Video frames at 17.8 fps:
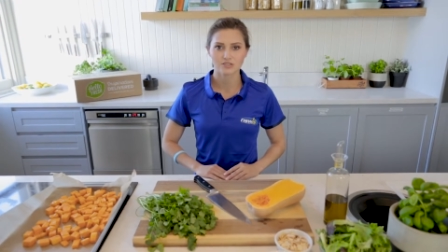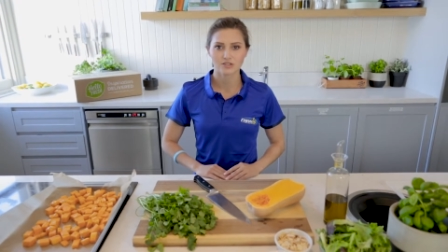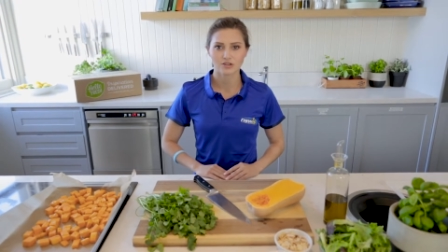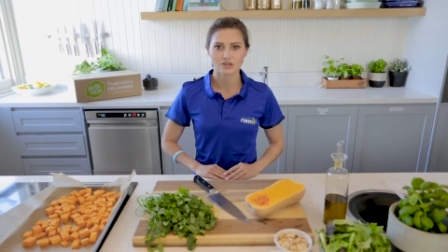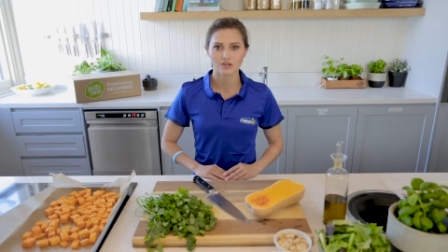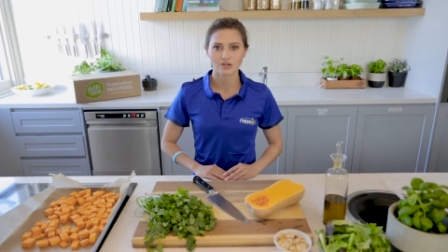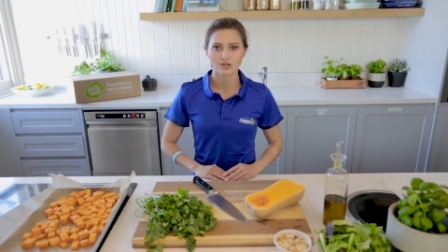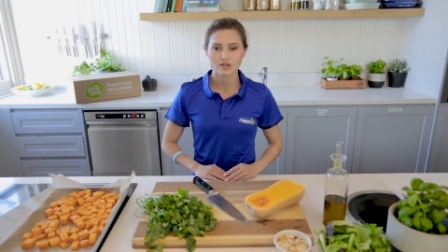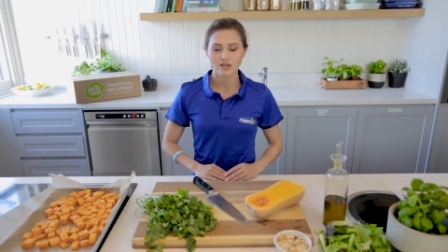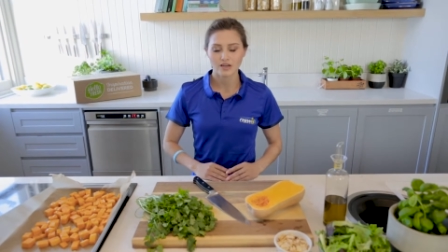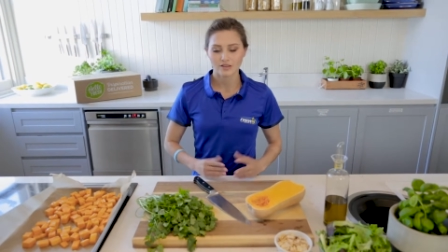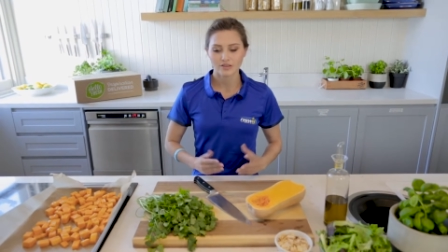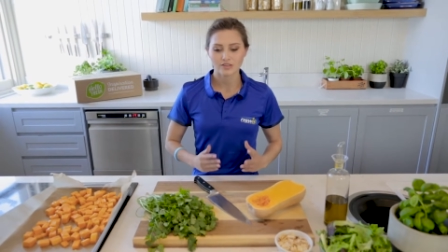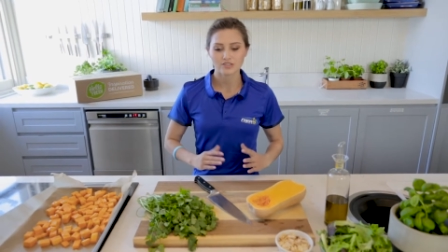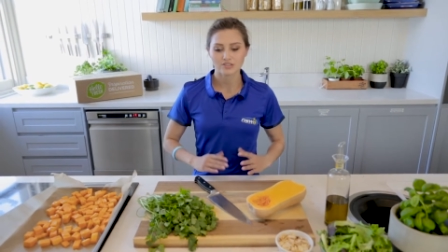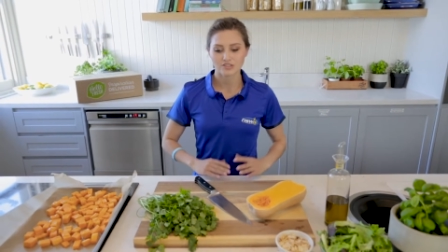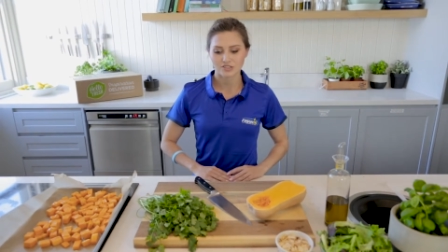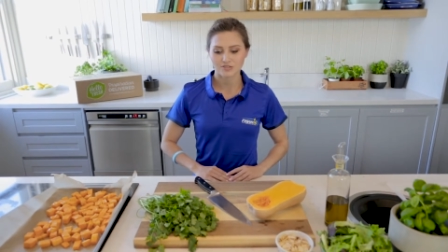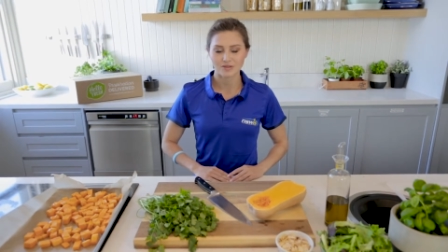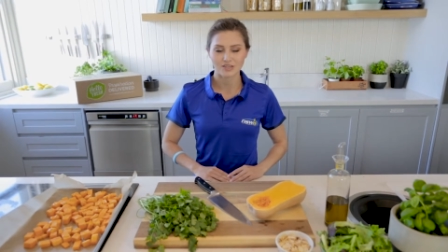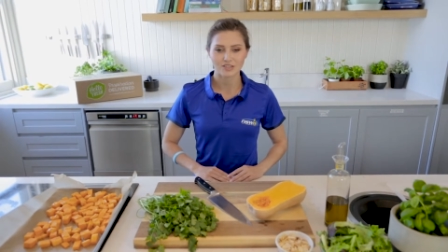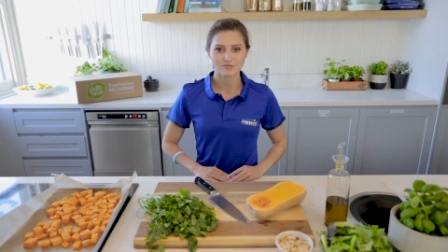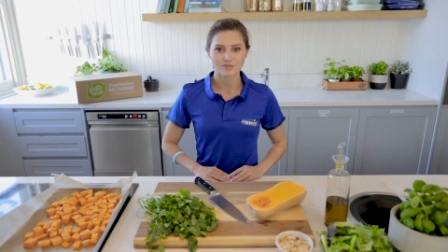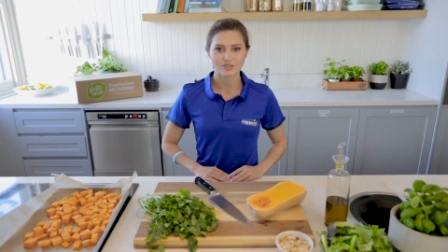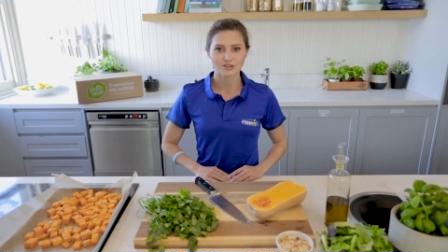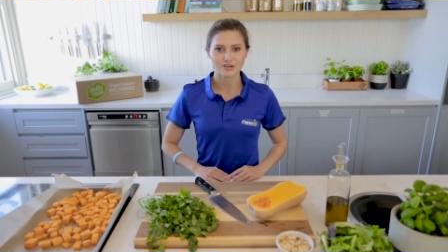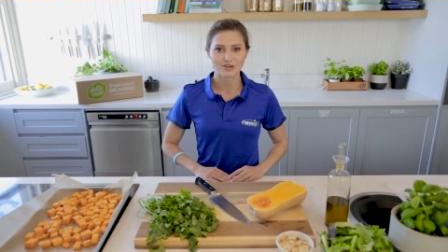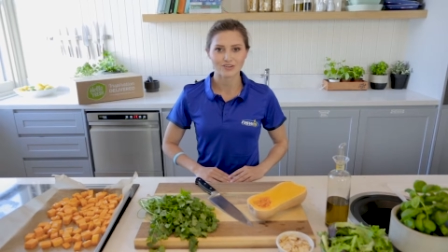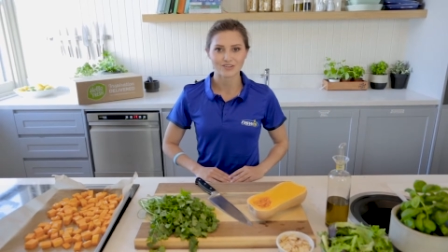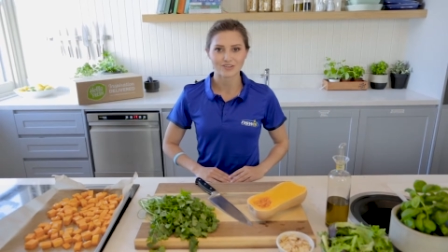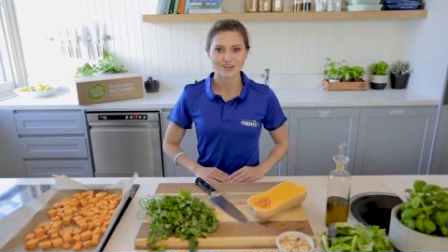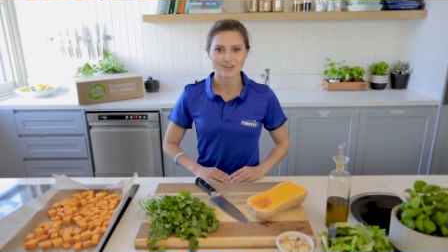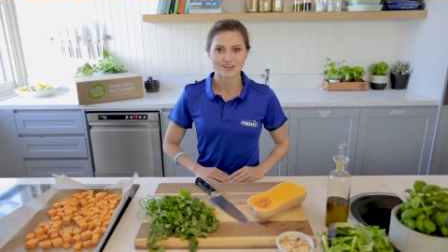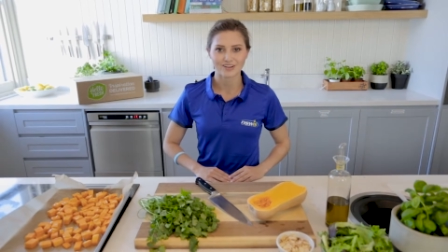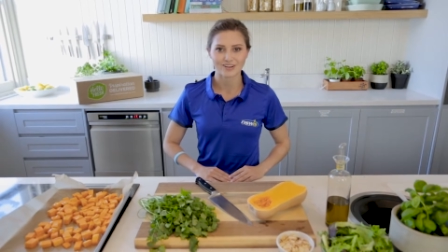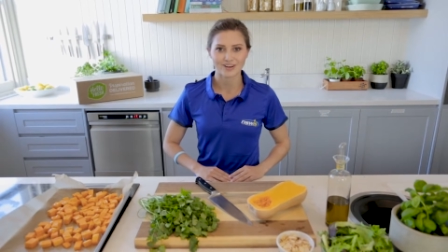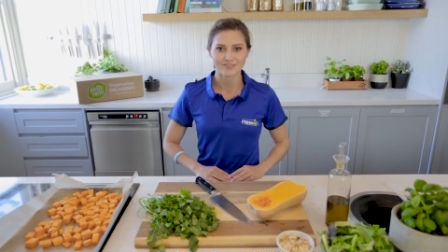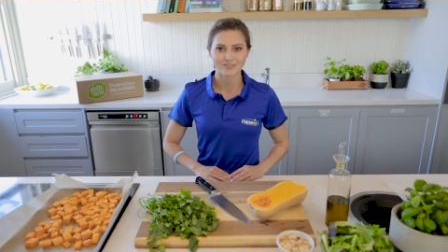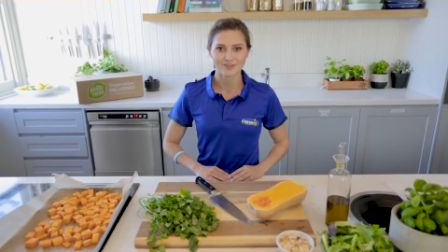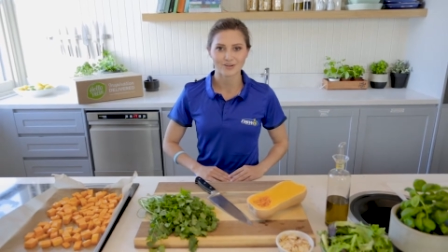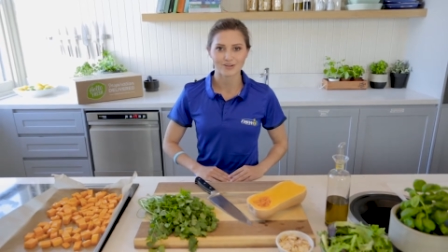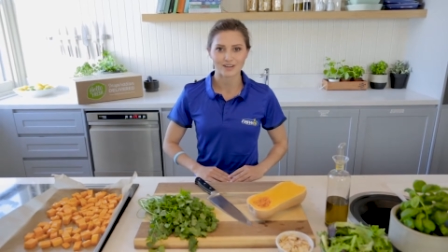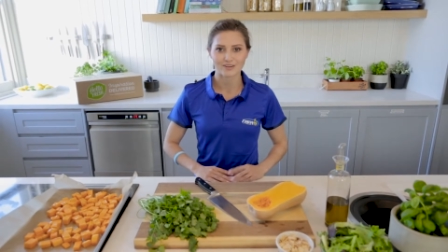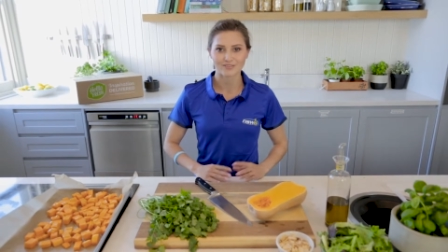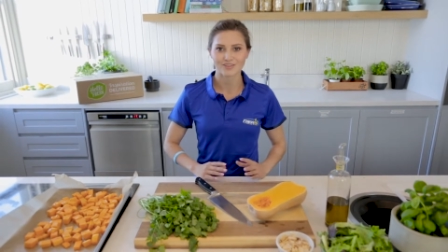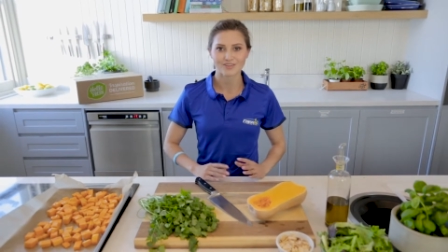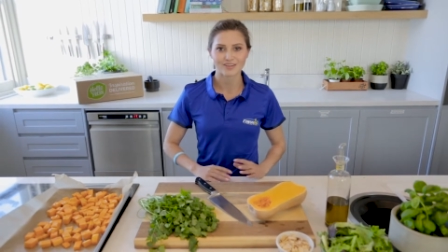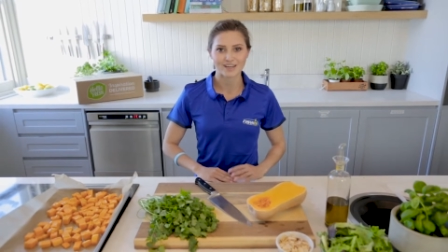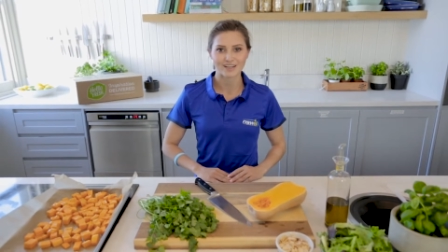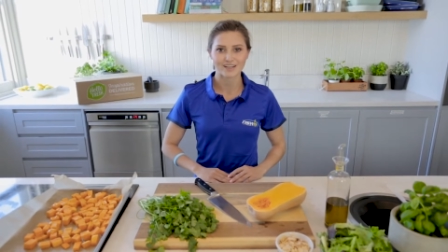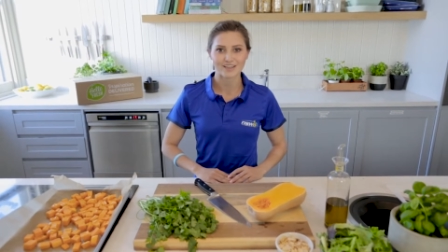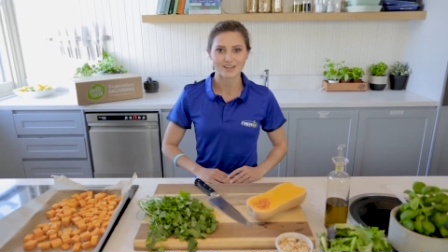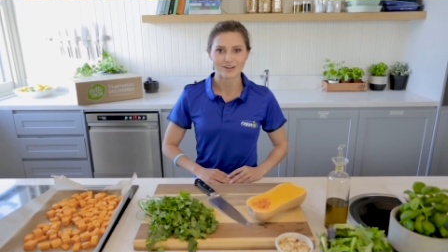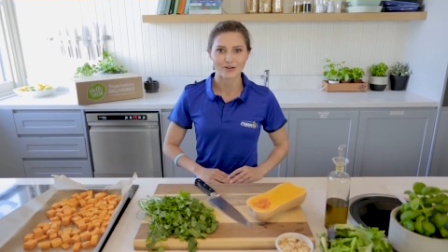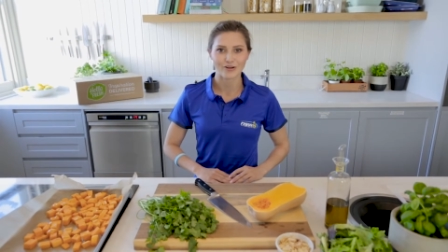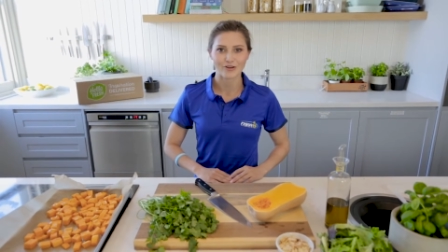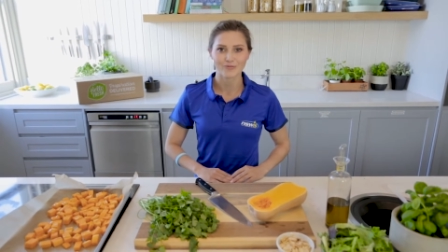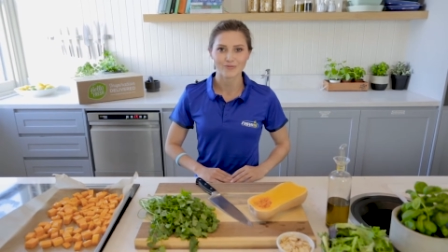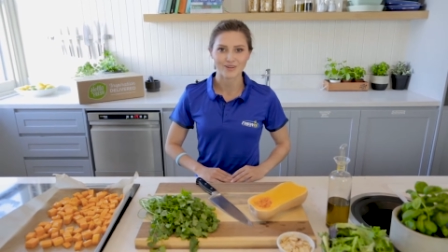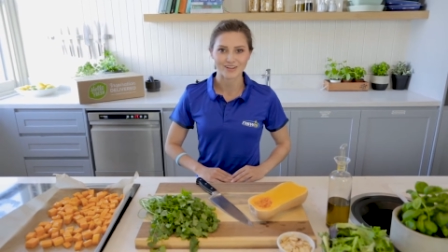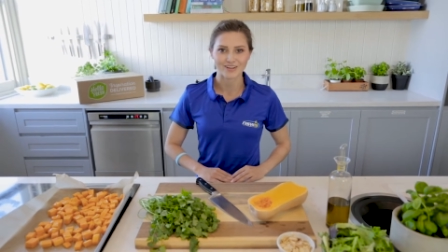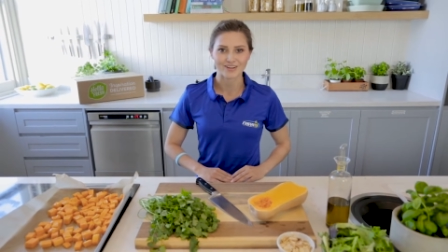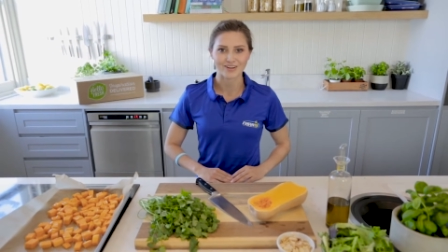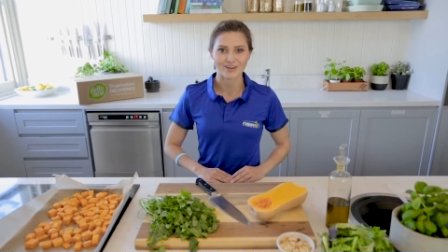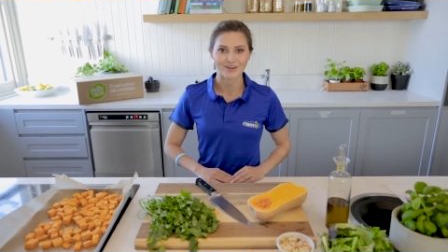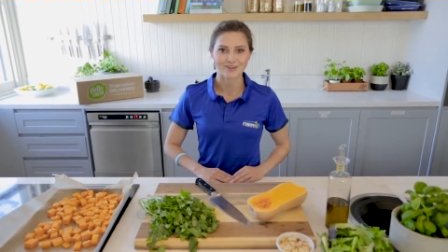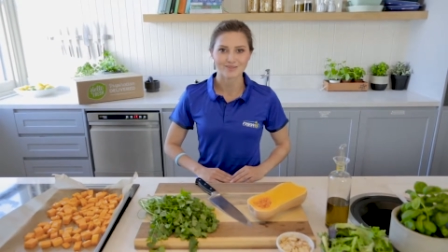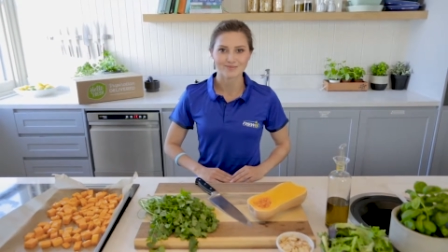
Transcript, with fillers: So this just makes me know that I've got everything I need at home ready to go.